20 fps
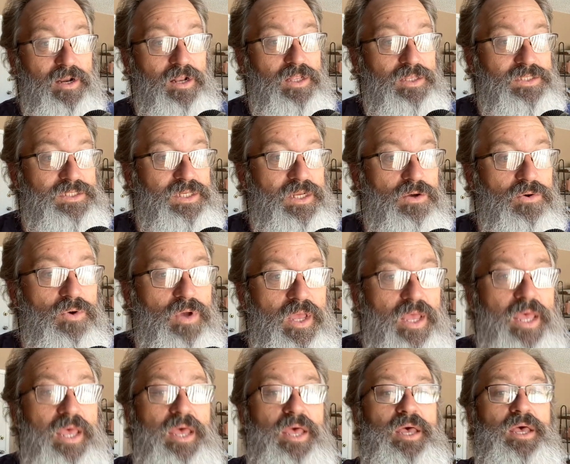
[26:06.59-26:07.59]
Also,
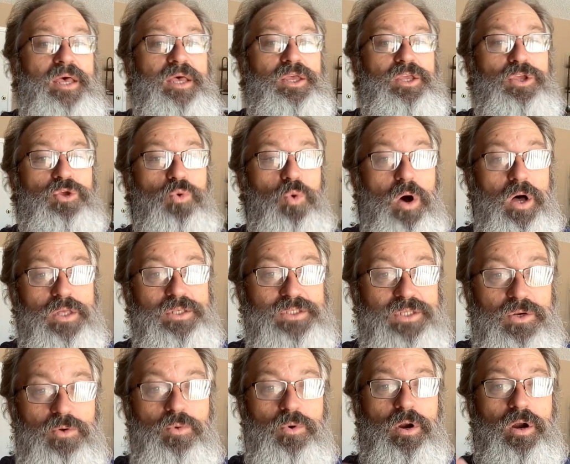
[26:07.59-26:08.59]
you
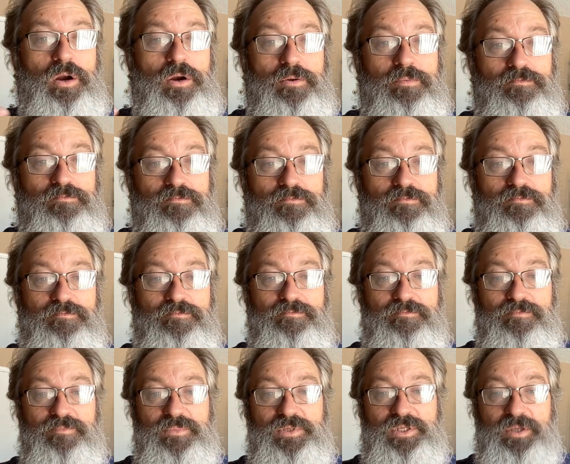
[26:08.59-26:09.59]
also are
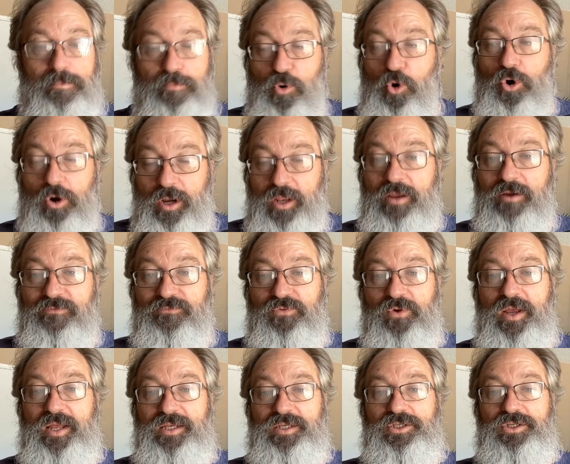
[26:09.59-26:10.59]
supporting your
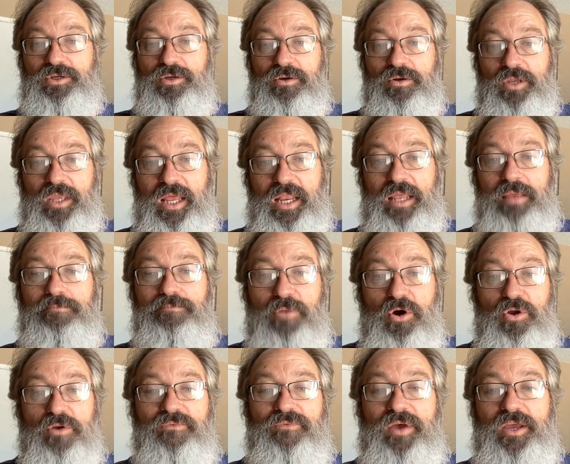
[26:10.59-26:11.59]
friends, you're getting
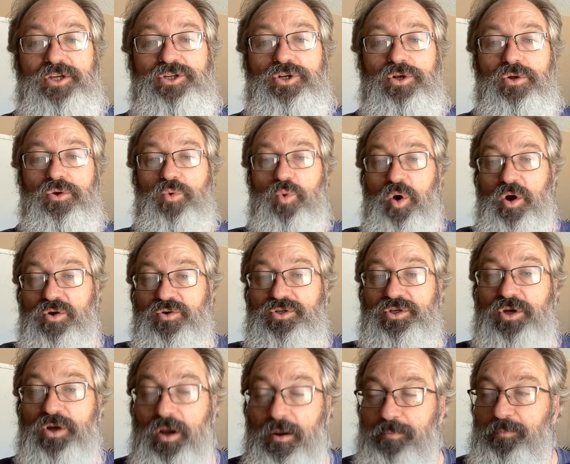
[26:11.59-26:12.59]
motivational quotes,
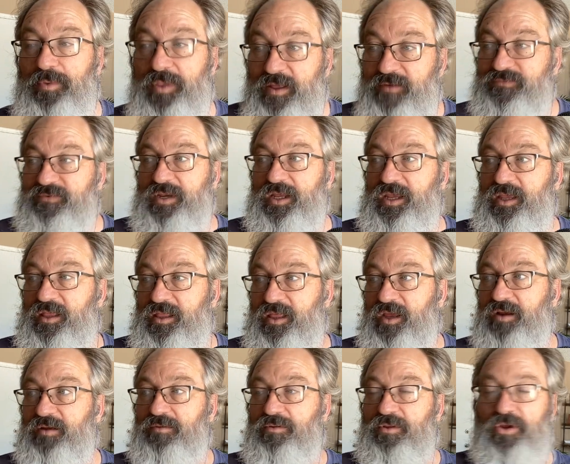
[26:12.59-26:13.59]
you're uplifting,
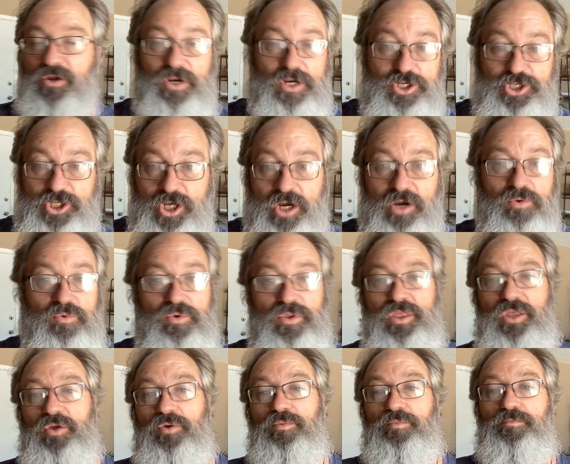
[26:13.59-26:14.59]
they're, they're going to share
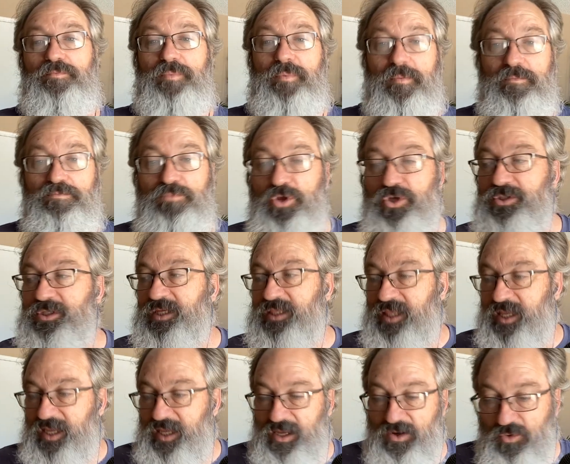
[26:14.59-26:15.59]
with you music
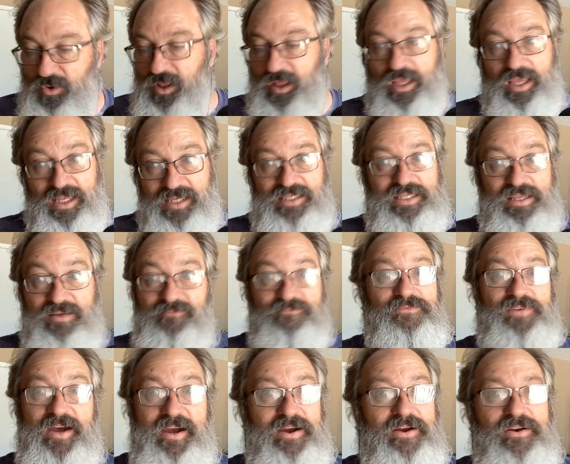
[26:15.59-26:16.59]
that get, really gets them
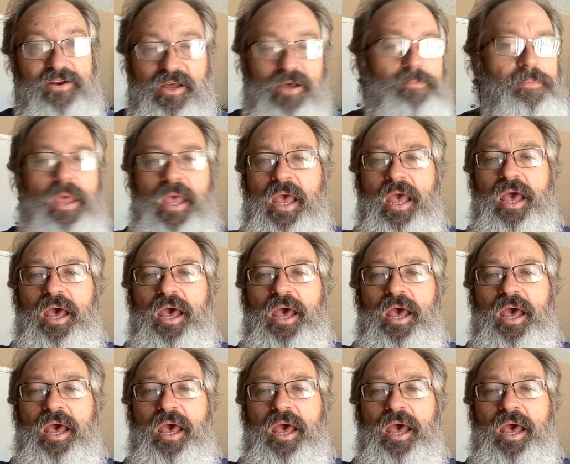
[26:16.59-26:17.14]
fired up.